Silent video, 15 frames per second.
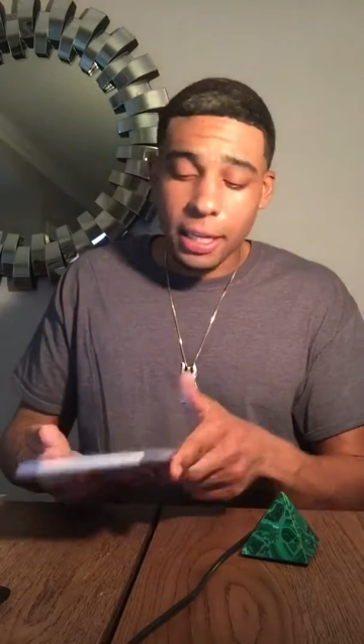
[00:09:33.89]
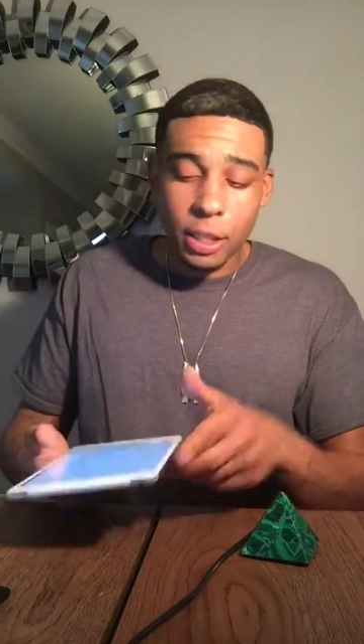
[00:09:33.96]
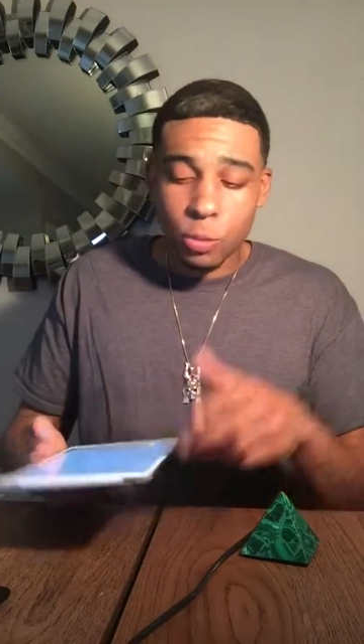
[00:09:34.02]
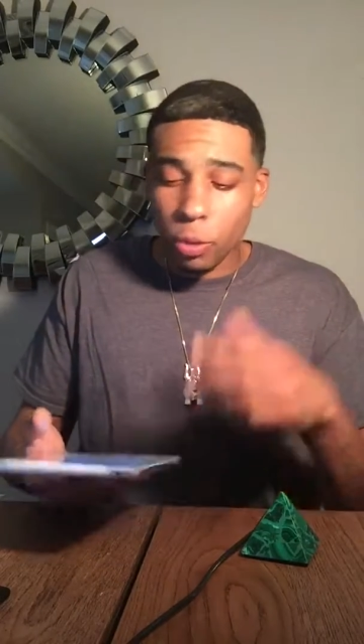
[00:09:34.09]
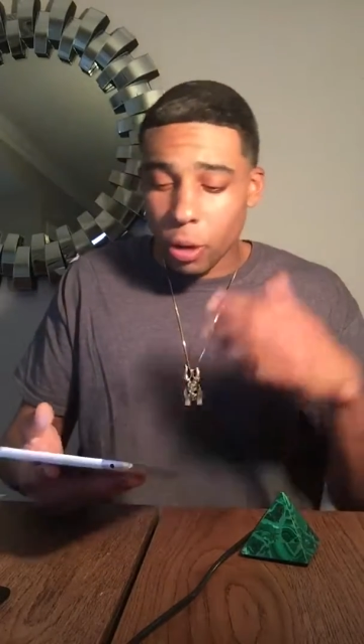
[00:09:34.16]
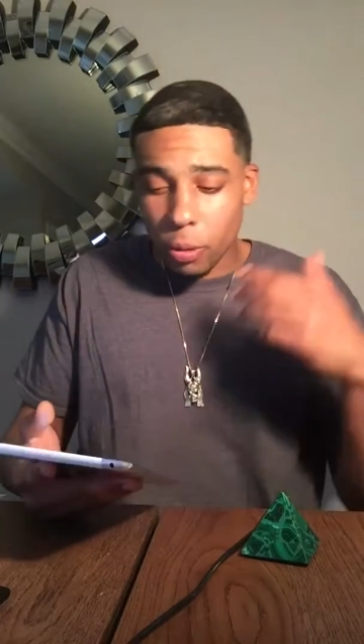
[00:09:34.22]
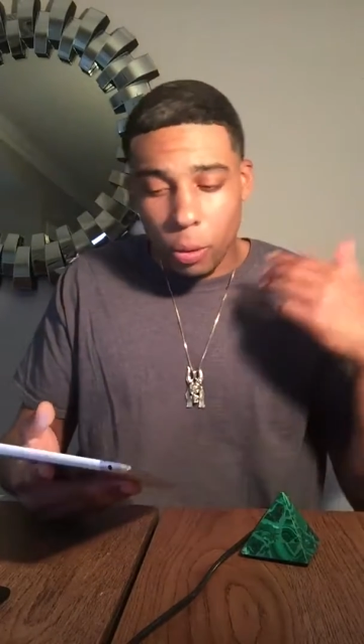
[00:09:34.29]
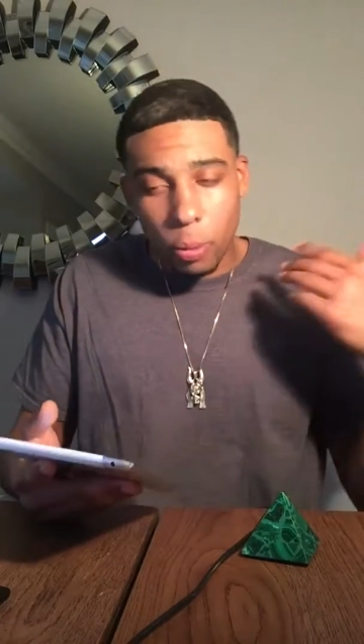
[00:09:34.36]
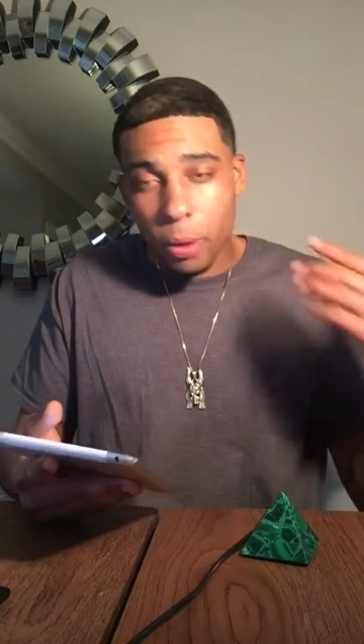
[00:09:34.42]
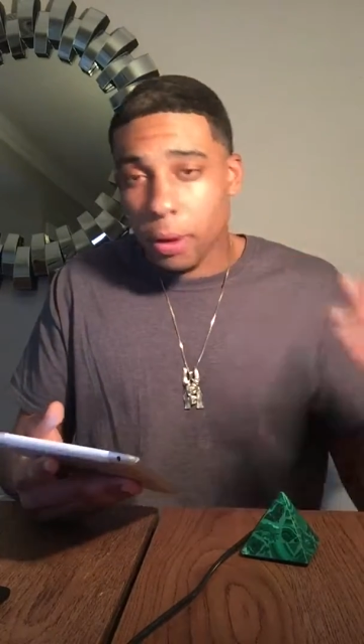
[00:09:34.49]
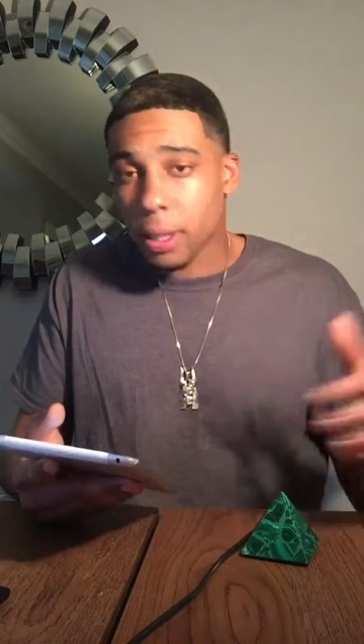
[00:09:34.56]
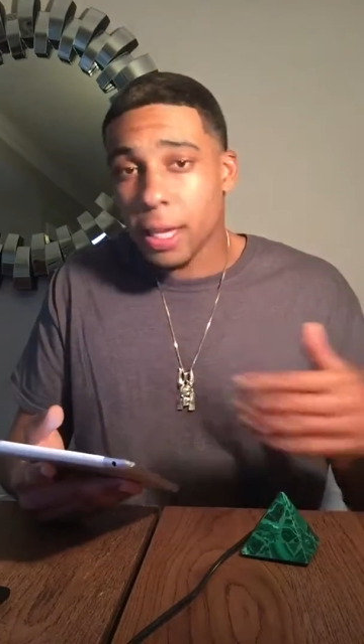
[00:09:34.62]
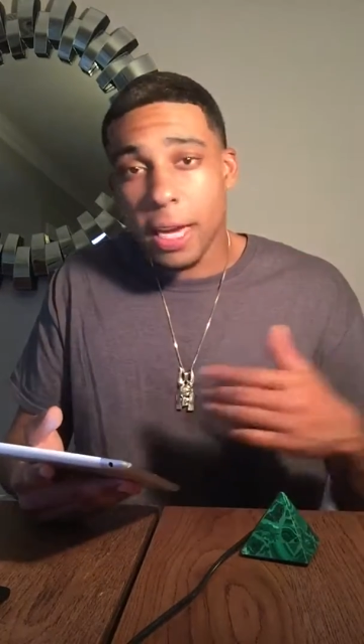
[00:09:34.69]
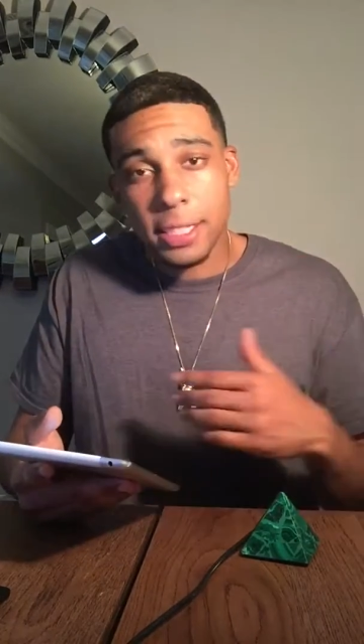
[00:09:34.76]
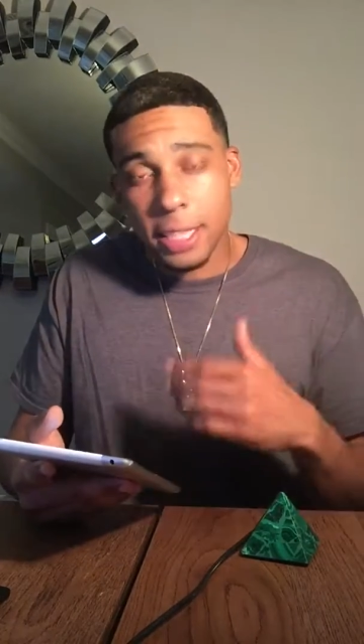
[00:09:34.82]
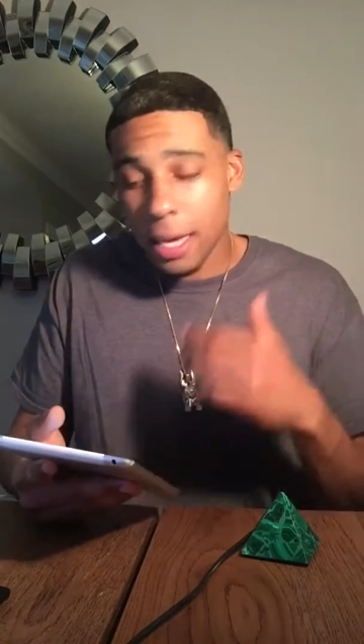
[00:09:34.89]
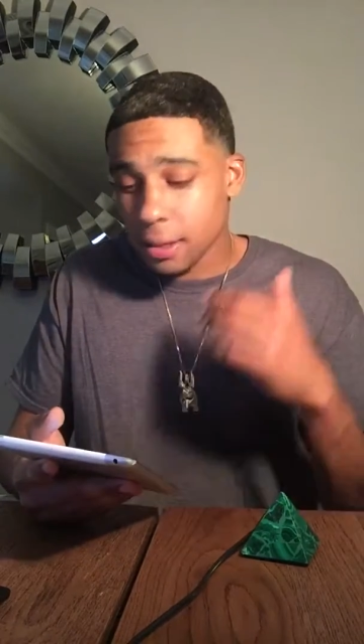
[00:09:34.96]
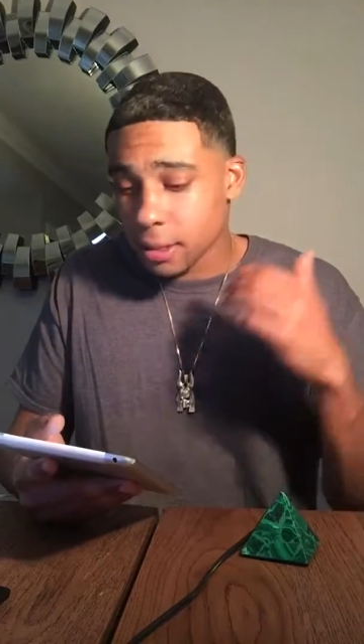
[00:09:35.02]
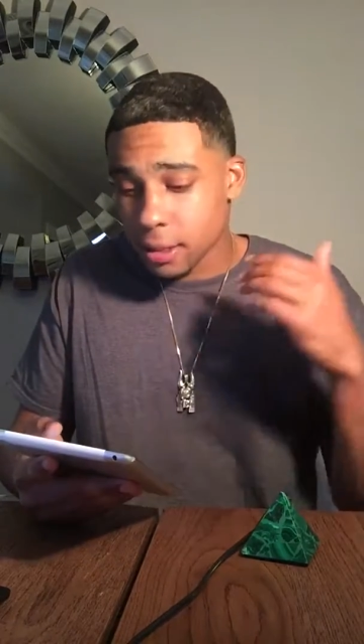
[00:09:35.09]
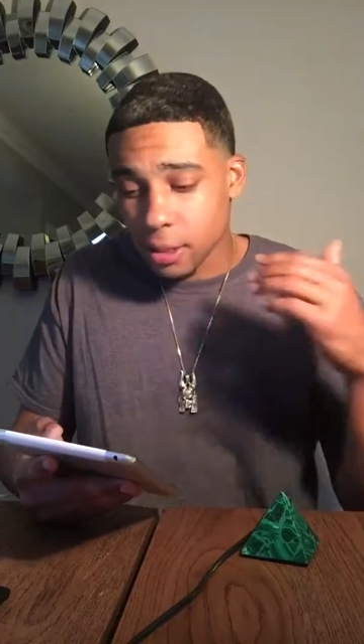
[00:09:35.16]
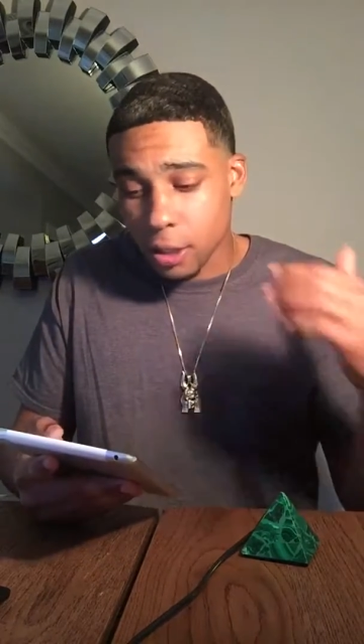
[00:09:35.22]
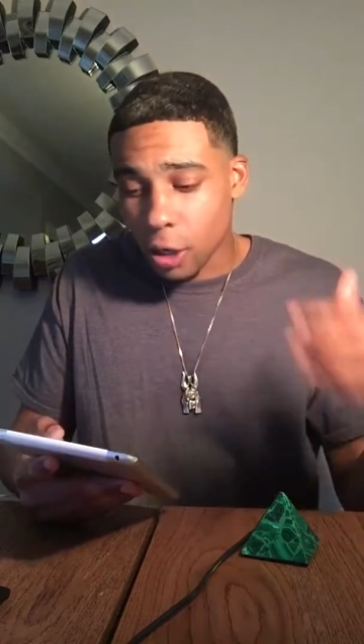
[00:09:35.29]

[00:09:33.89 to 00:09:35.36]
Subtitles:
he's worked with world-class athletes,